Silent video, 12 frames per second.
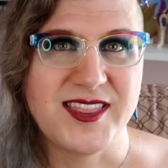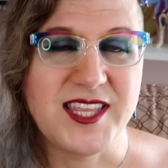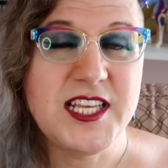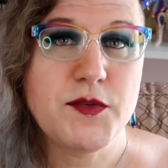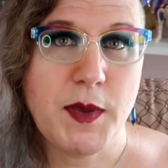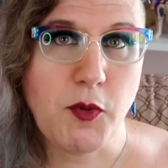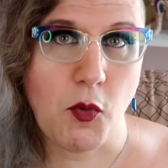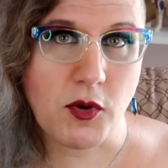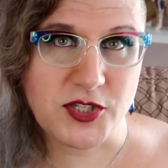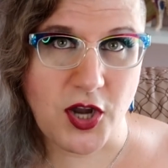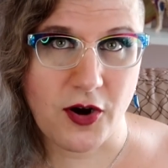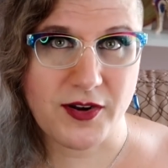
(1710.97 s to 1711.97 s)
these people will
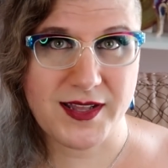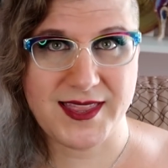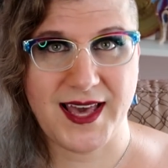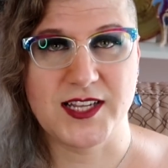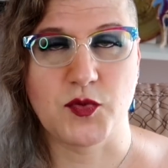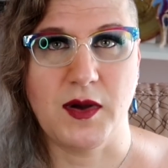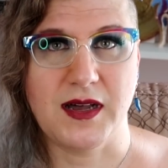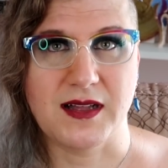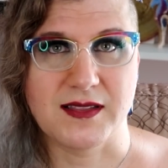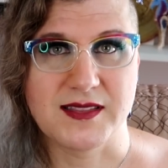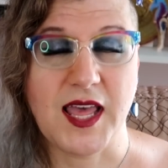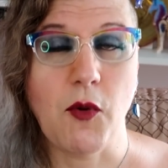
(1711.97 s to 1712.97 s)
target that as
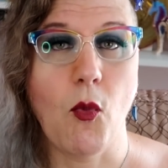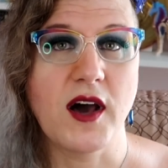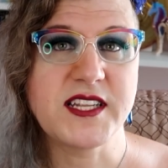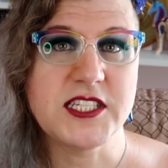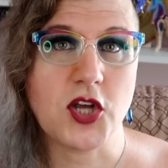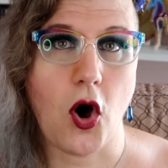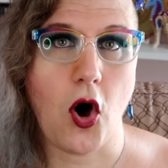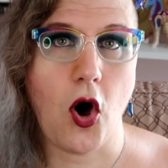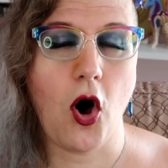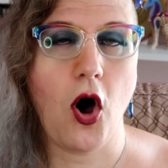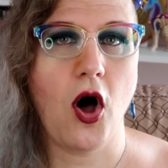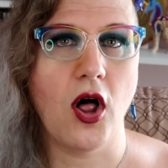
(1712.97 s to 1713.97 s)
well. They want it
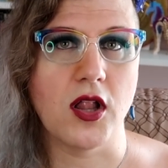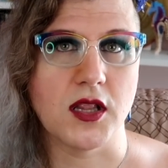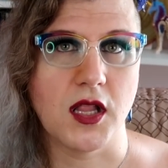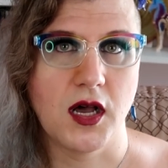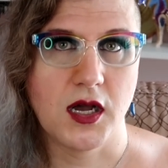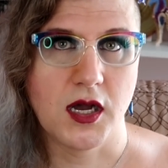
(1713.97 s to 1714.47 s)
all